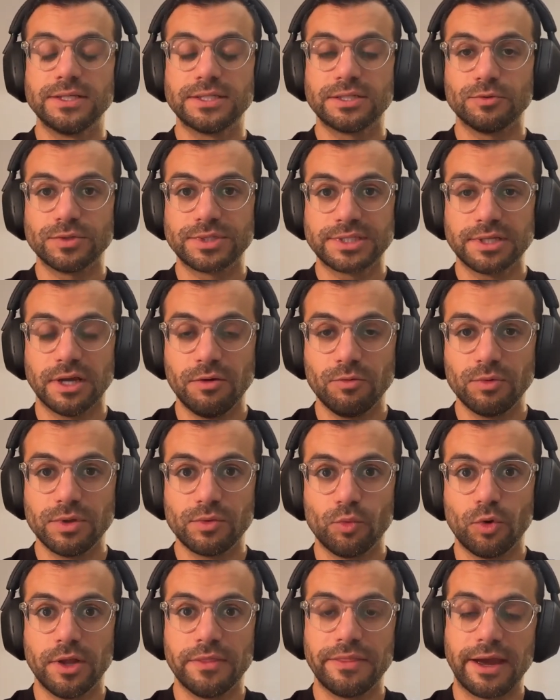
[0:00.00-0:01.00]
So we'll start
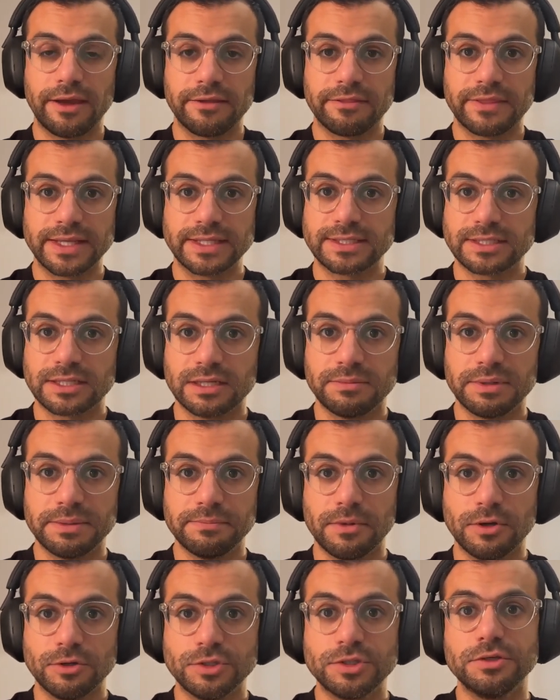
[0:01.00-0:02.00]
with one that I think is going to be
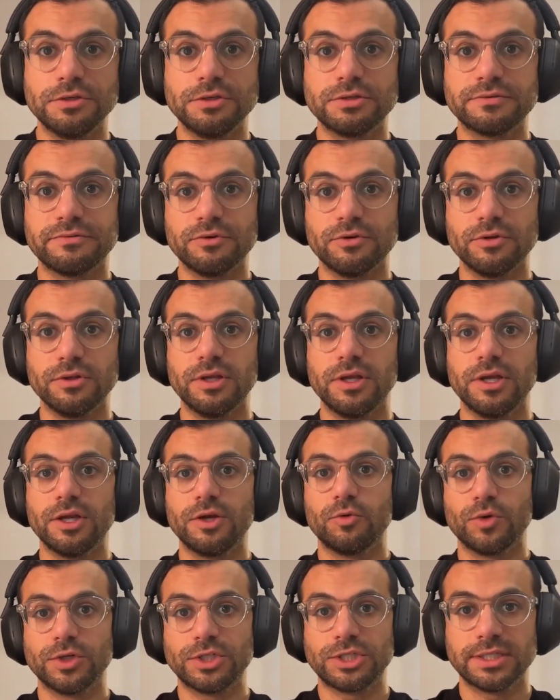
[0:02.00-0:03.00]
most useful,
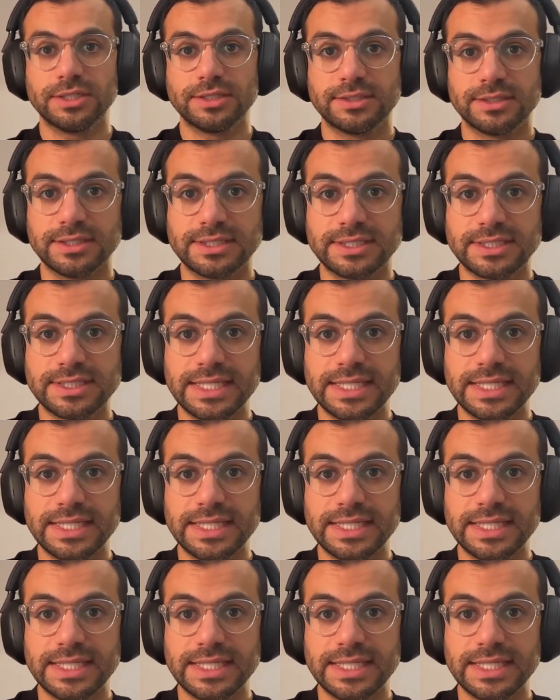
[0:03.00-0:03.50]
which is the